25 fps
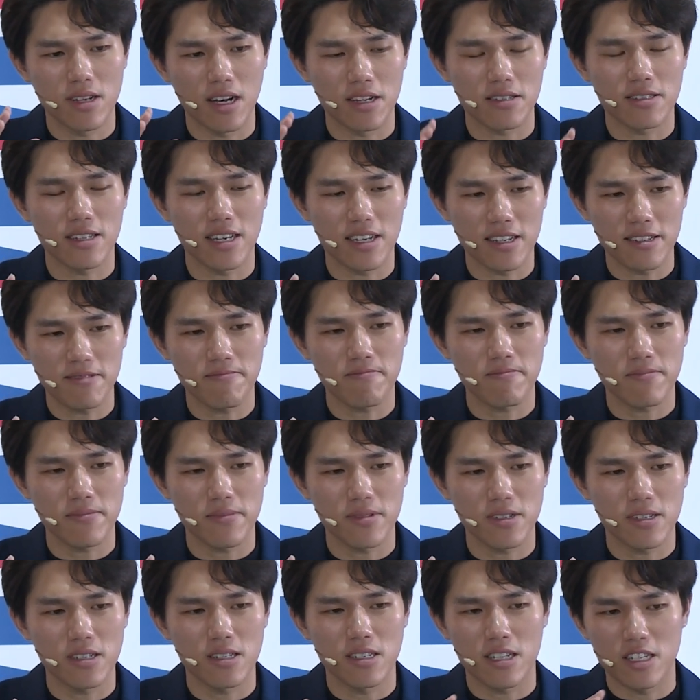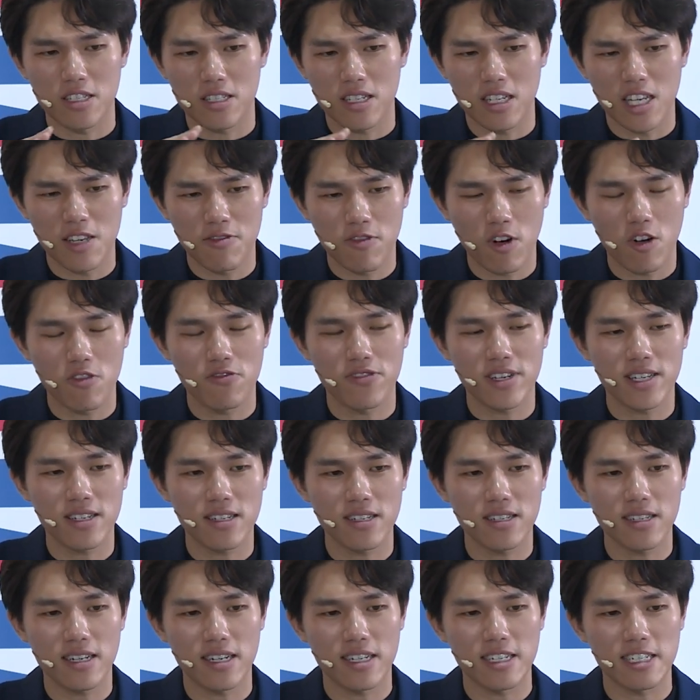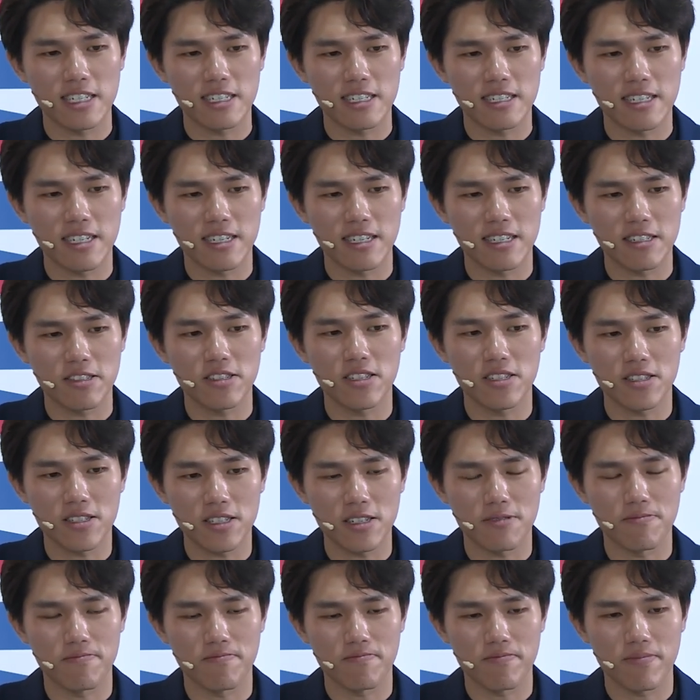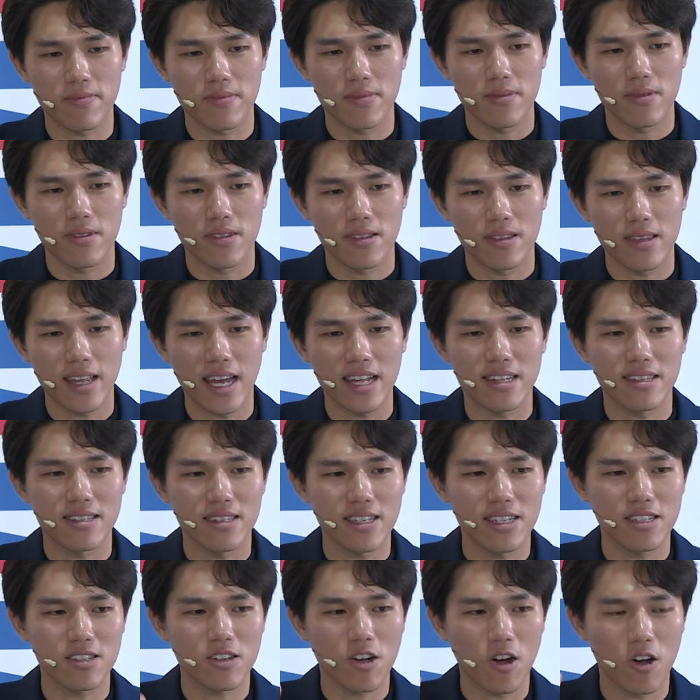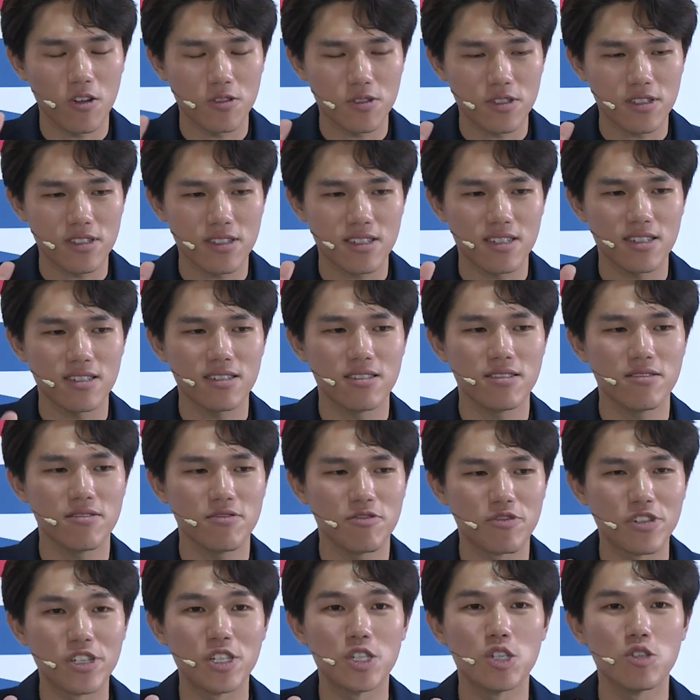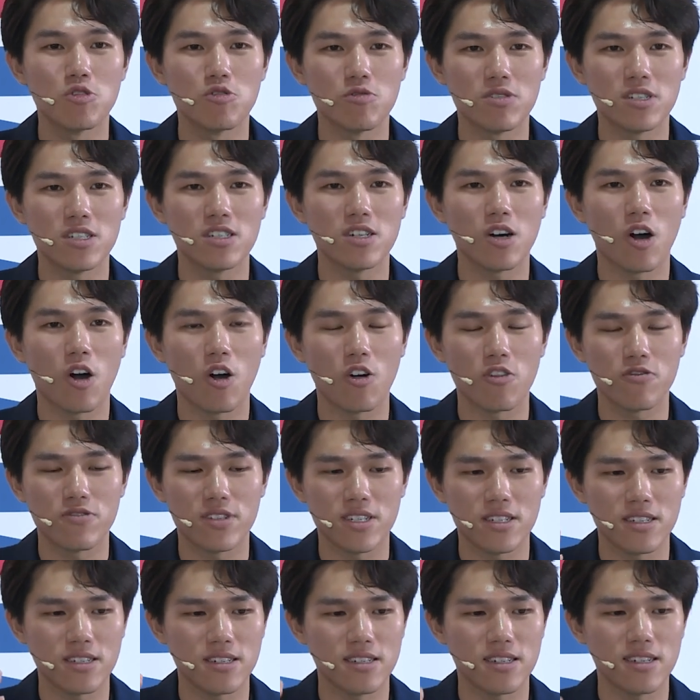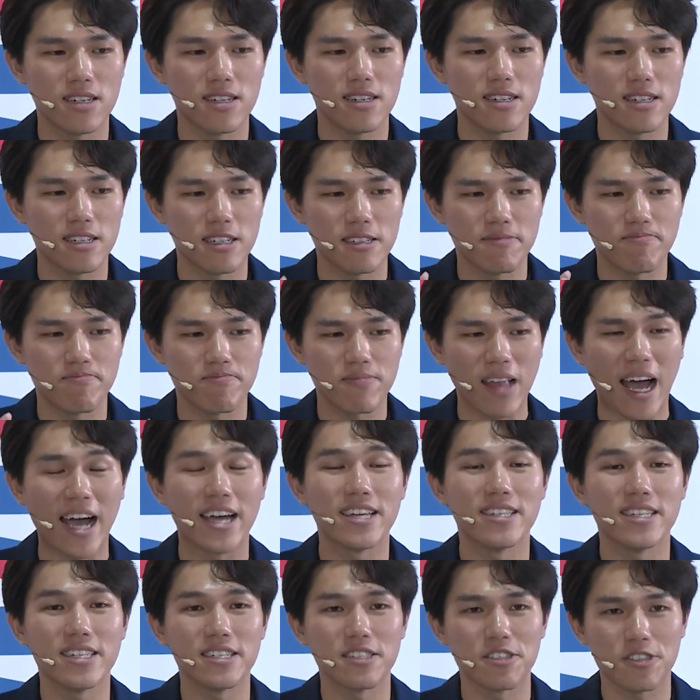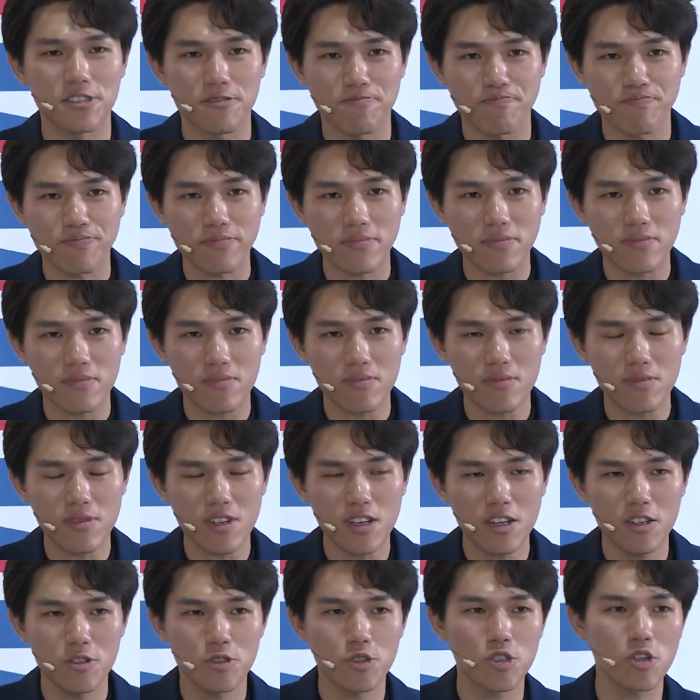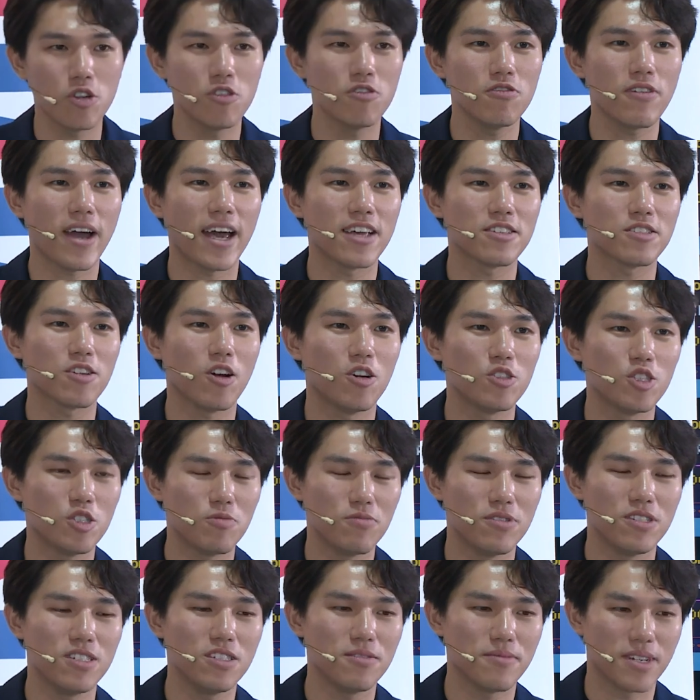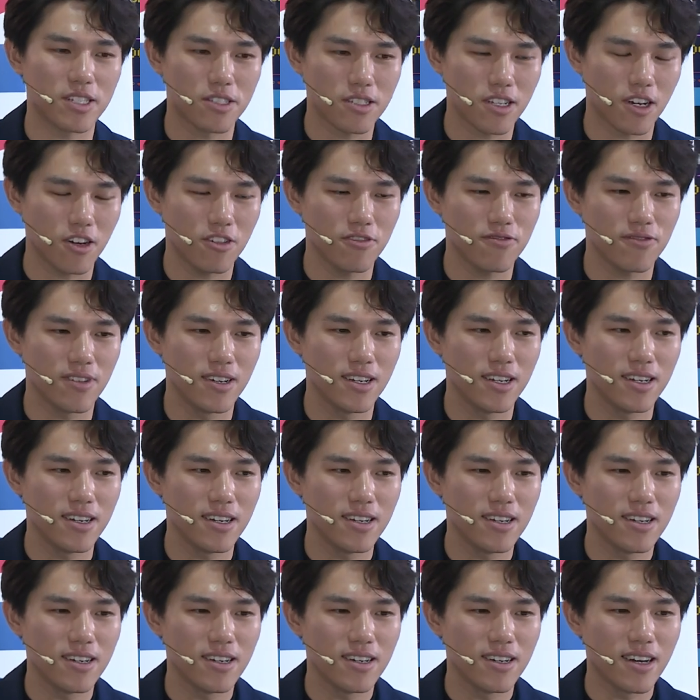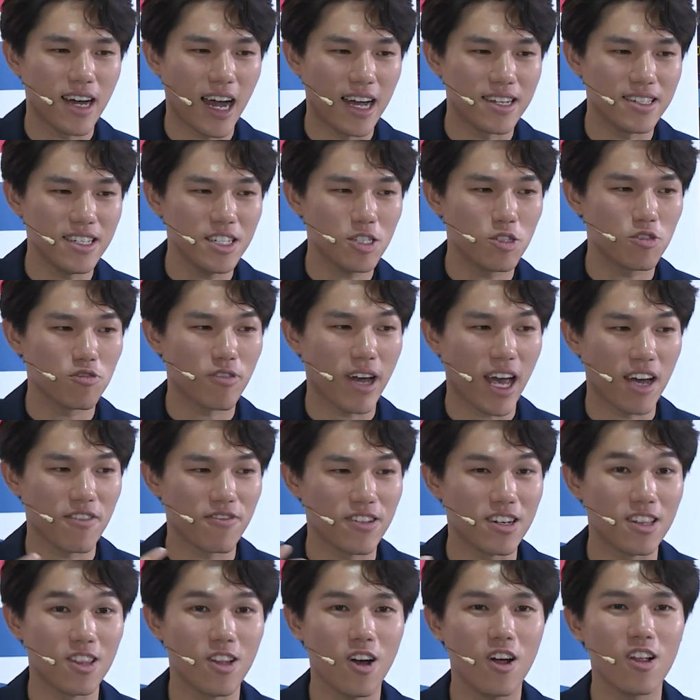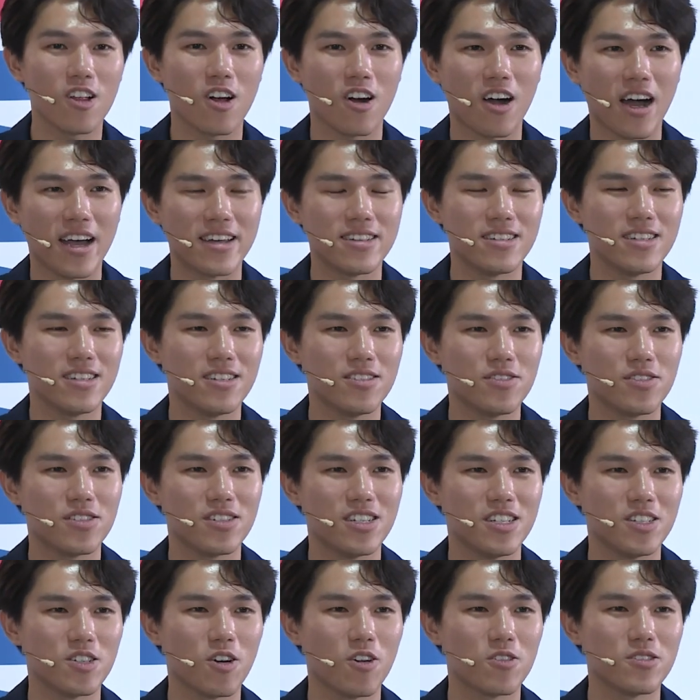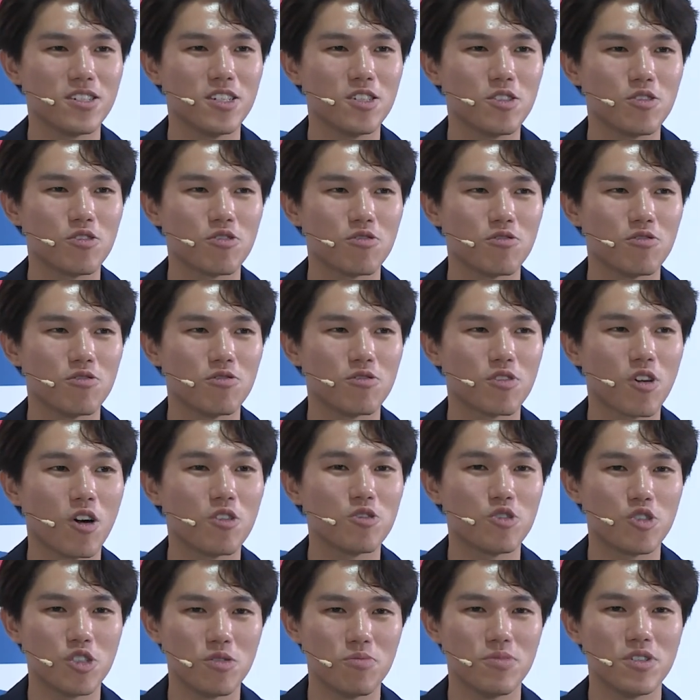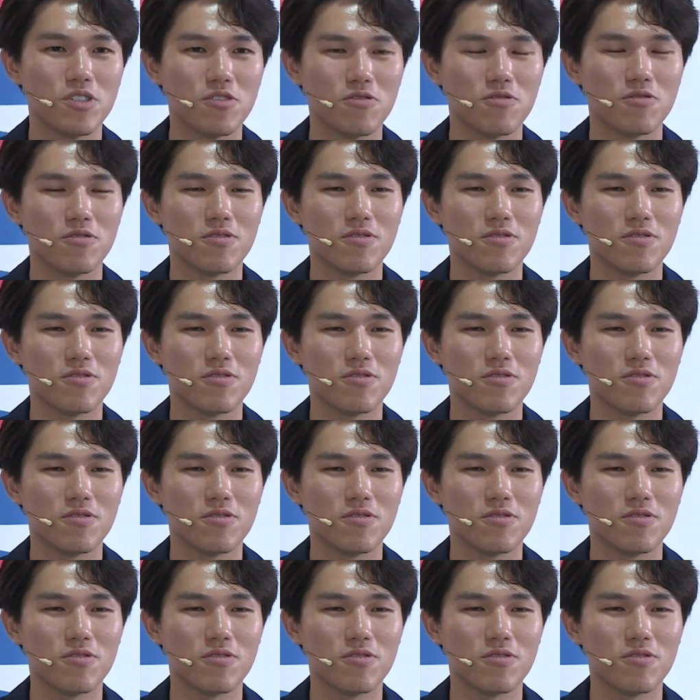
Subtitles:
thing. It's an evolving system that need constant renewal of the ideas. So as an entrepreneur myself, I need to have a lot of ideas in order to contribute